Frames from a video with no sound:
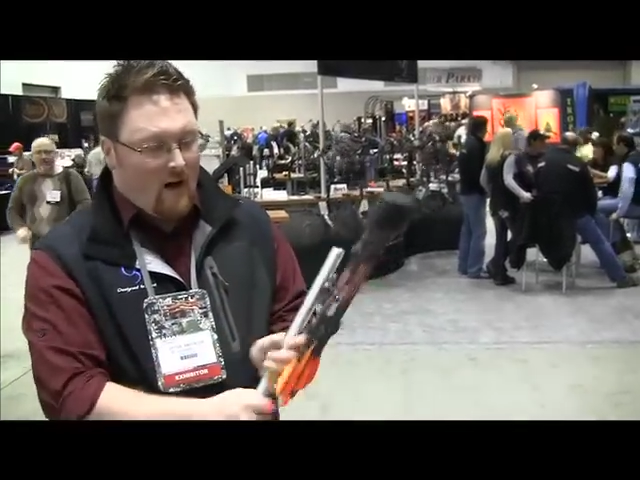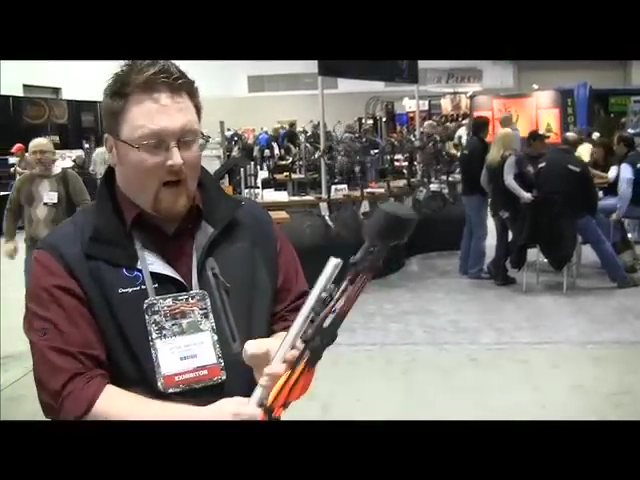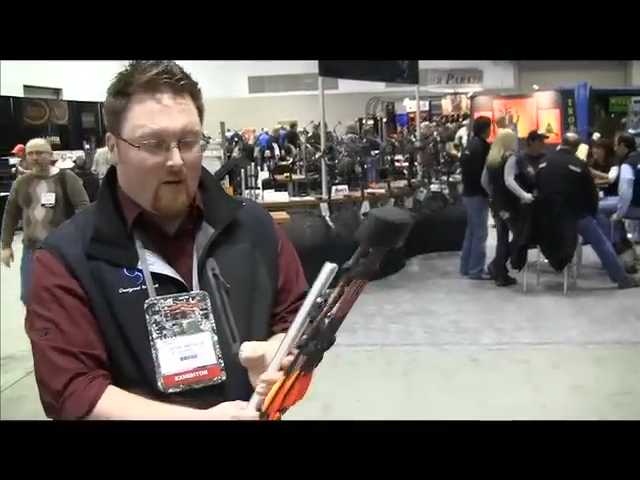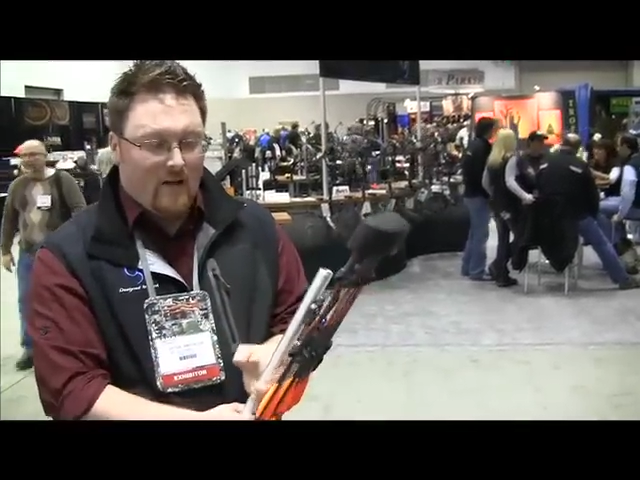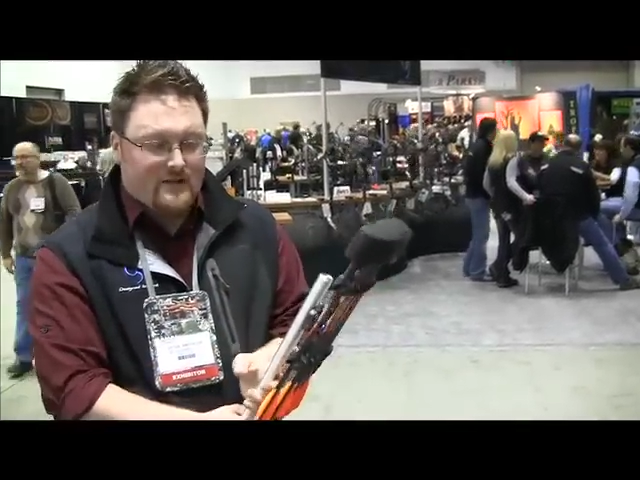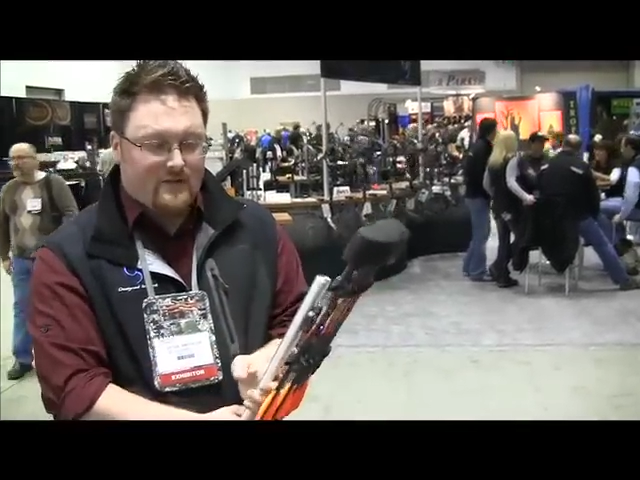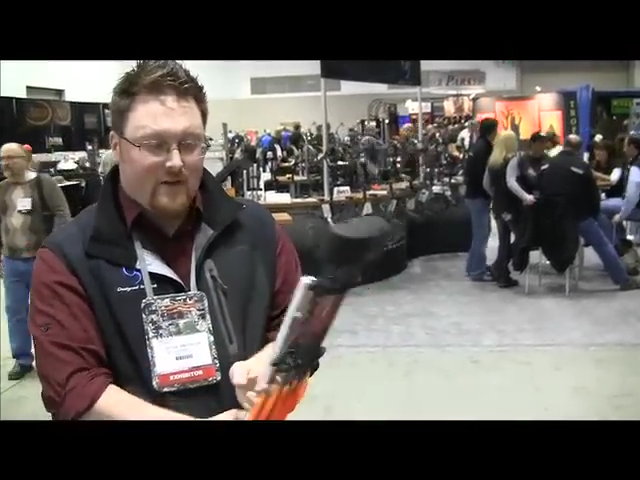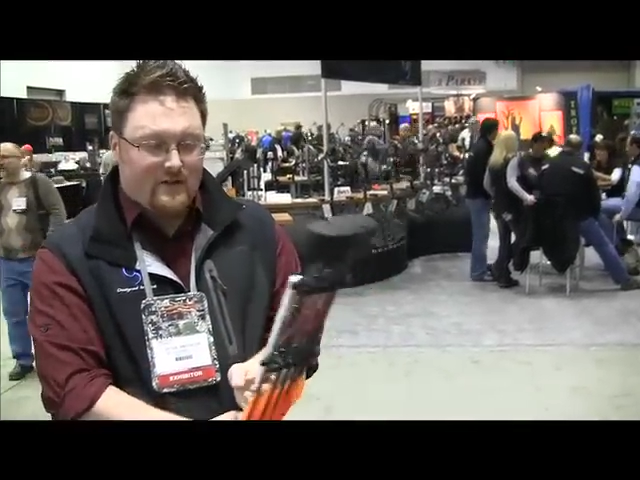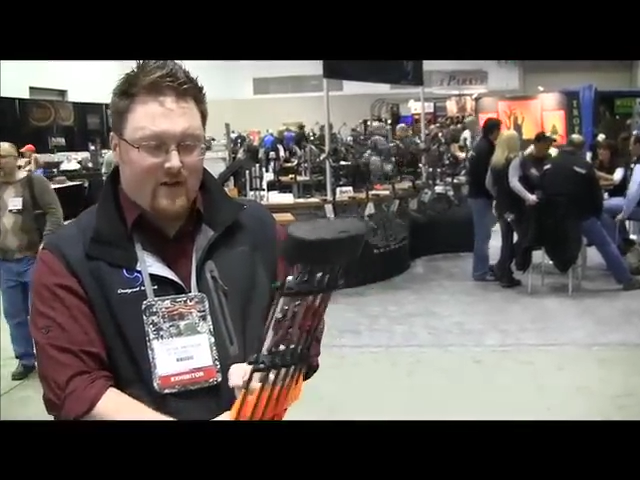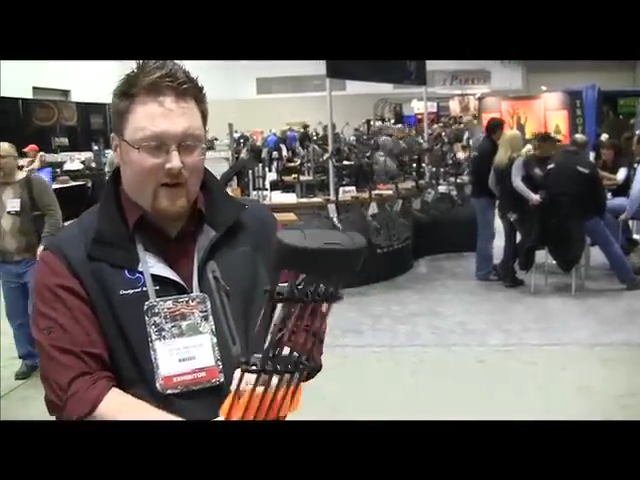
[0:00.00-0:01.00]
Um, nice
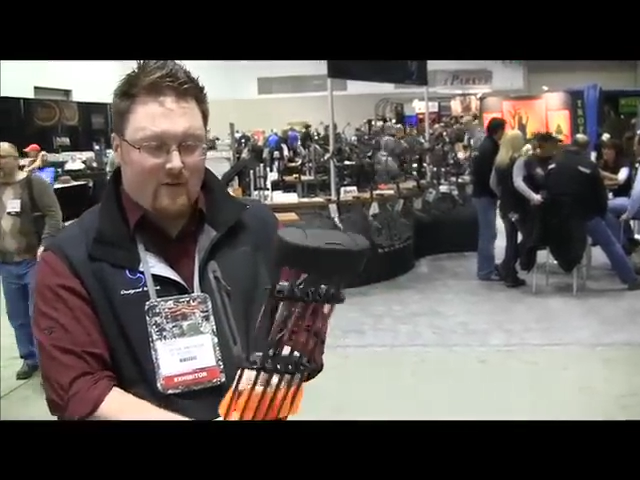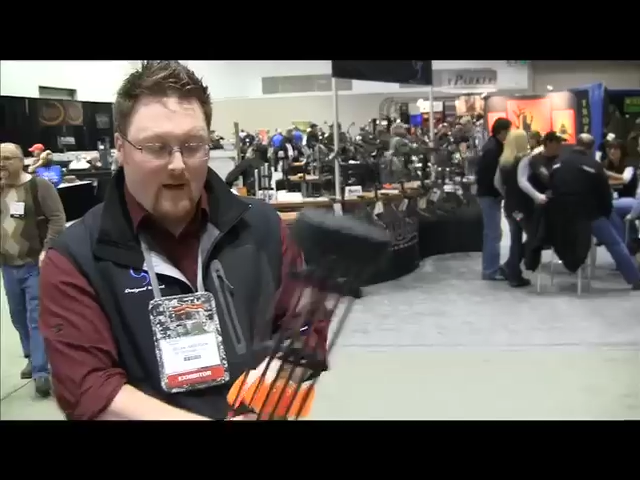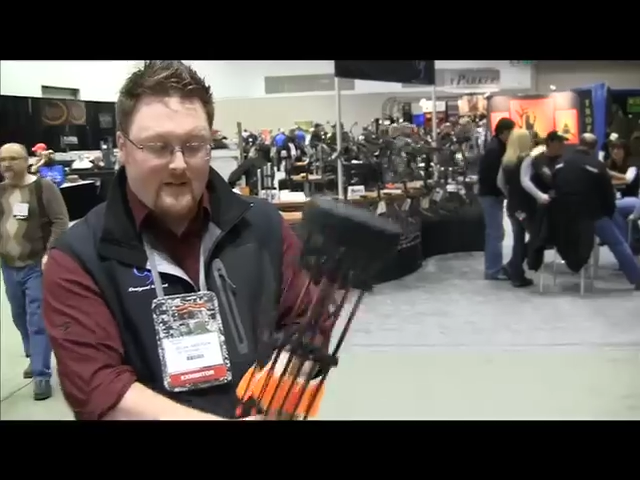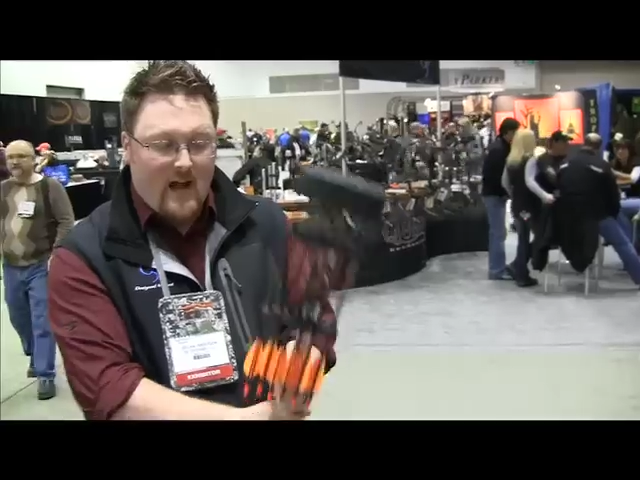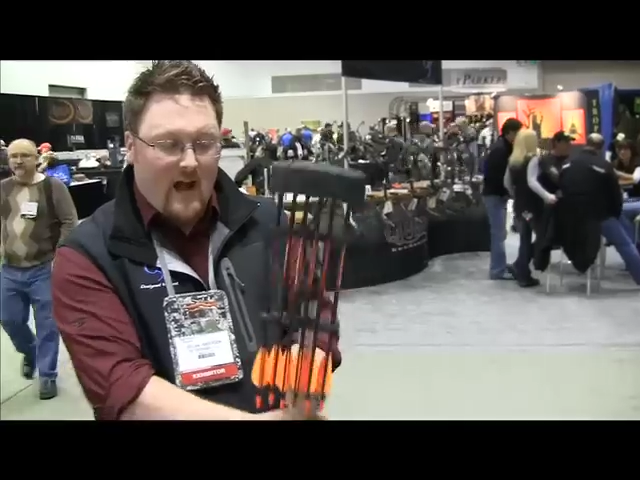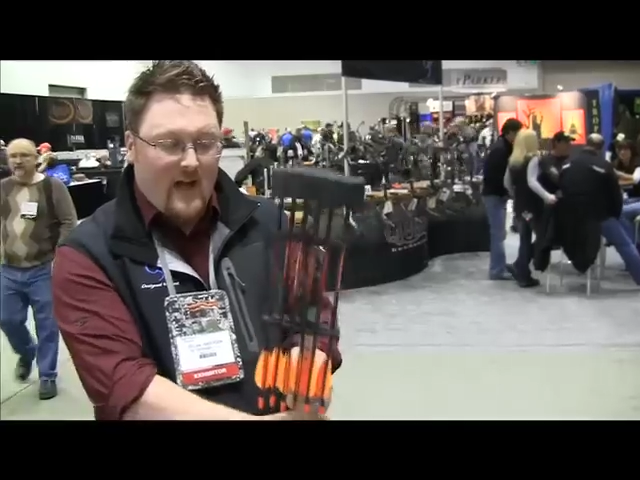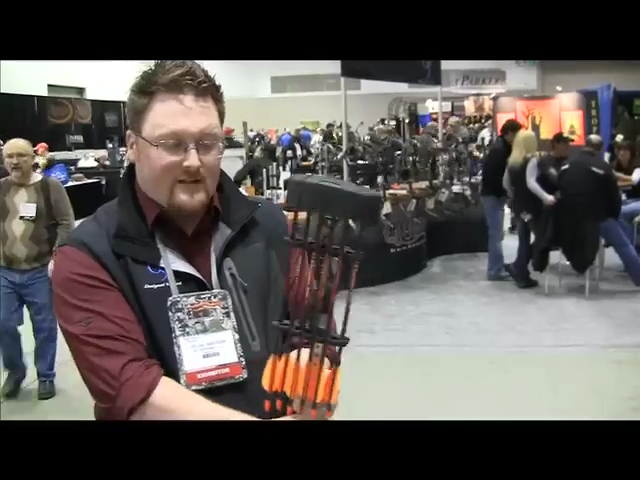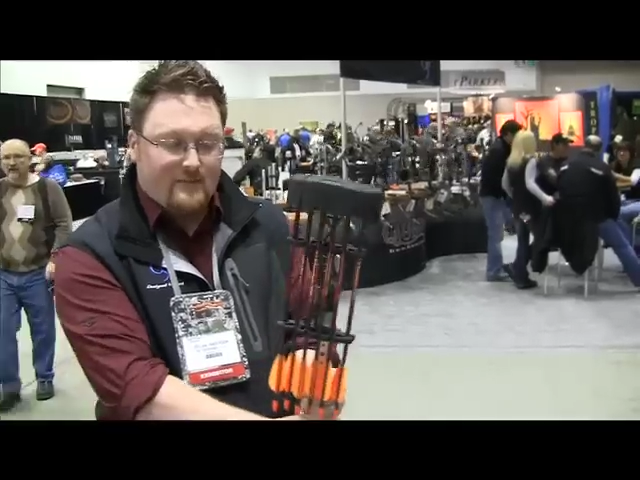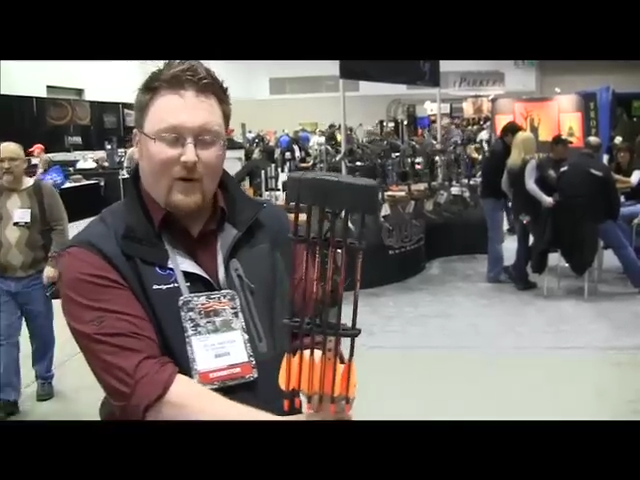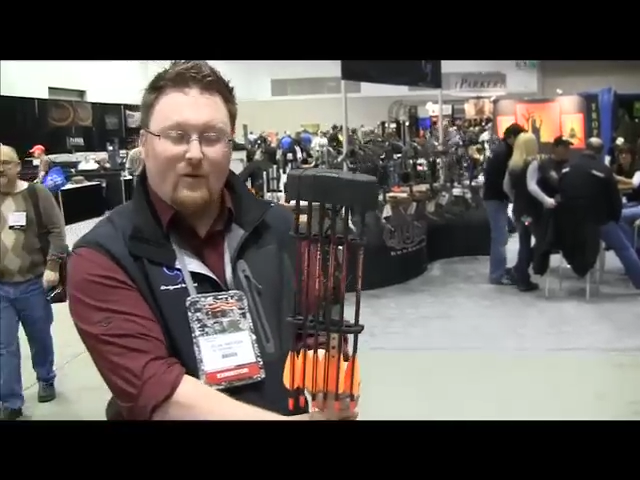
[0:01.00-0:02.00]
feature on them is
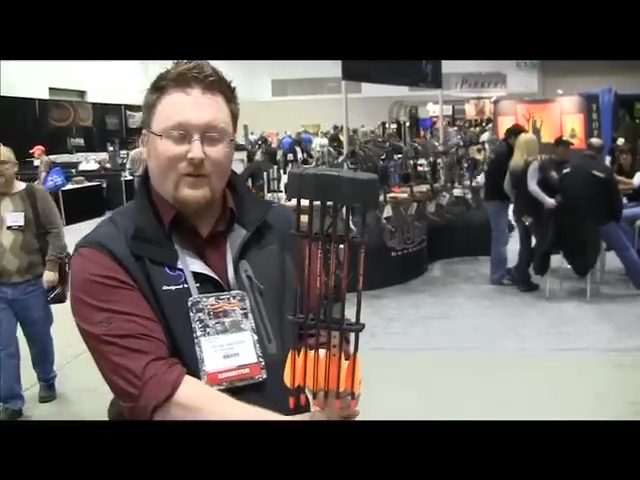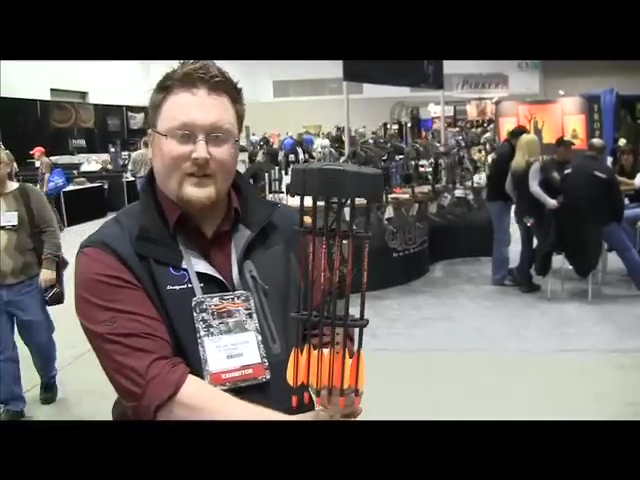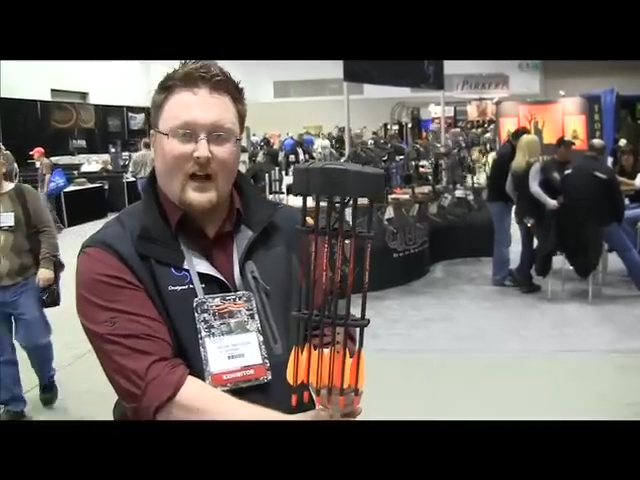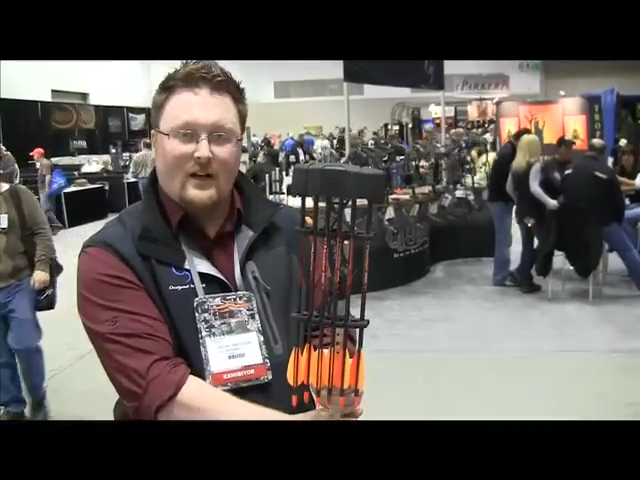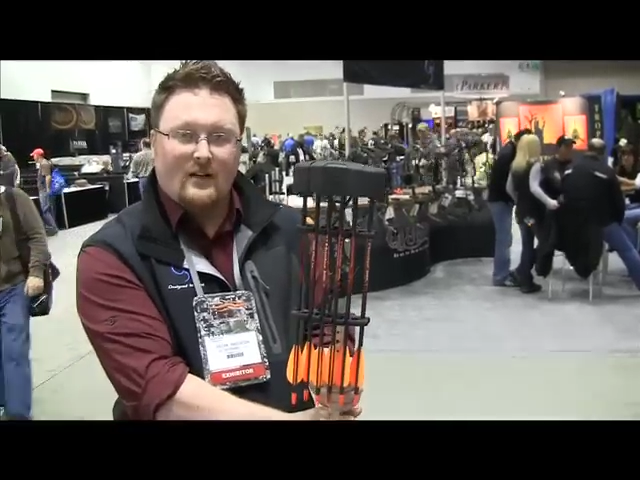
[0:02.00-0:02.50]
as the bow is on,